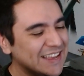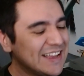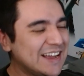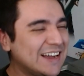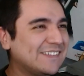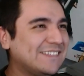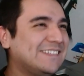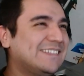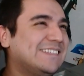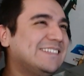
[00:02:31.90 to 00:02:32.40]

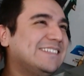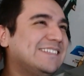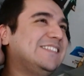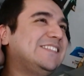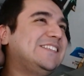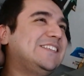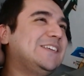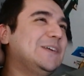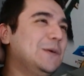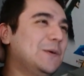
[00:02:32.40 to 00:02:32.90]
Ooh,
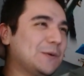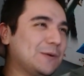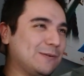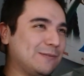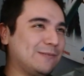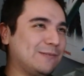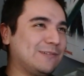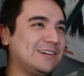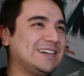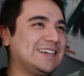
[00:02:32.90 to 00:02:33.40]
2 or
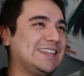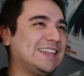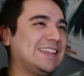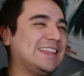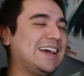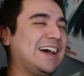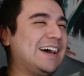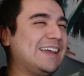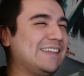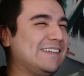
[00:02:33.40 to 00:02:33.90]
1?
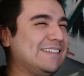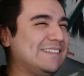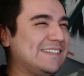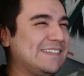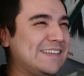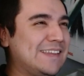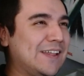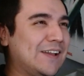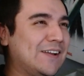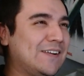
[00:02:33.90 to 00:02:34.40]
I
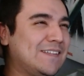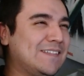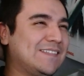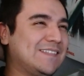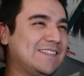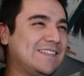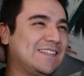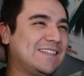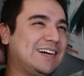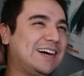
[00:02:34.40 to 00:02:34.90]
don't
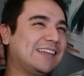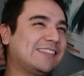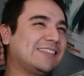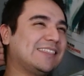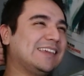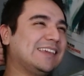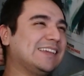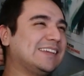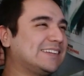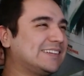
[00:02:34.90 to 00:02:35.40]
know. I
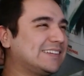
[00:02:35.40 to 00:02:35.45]
think